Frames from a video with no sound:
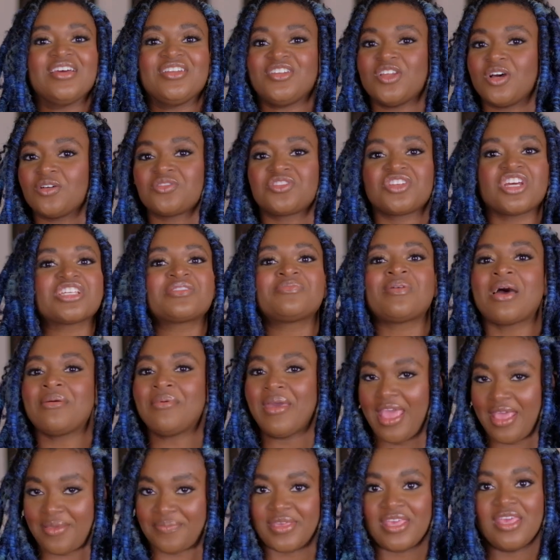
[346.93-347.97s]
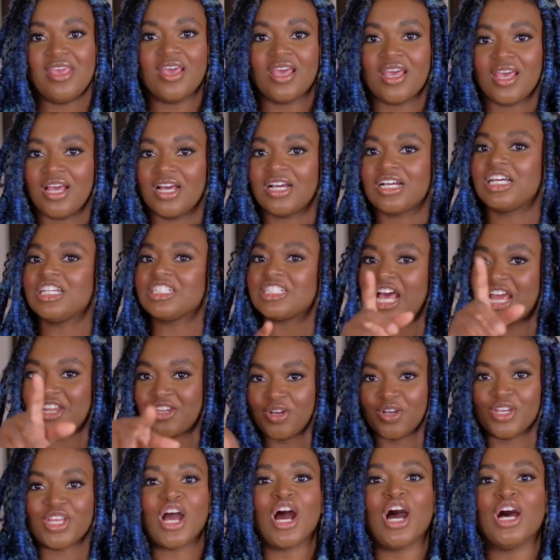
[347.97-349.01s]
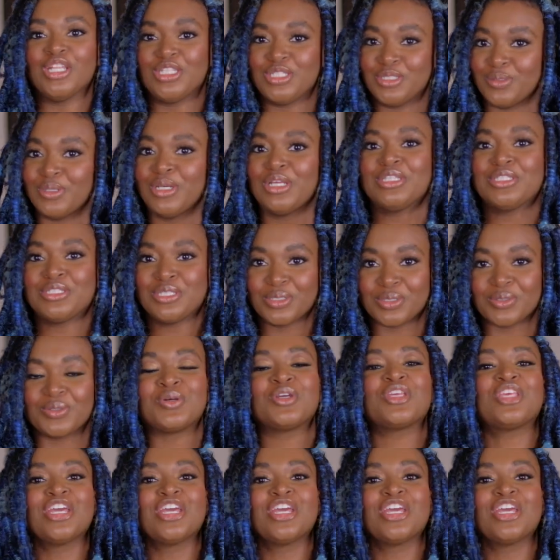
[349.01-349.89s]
Don't judge my baby, because I know y'all do it too.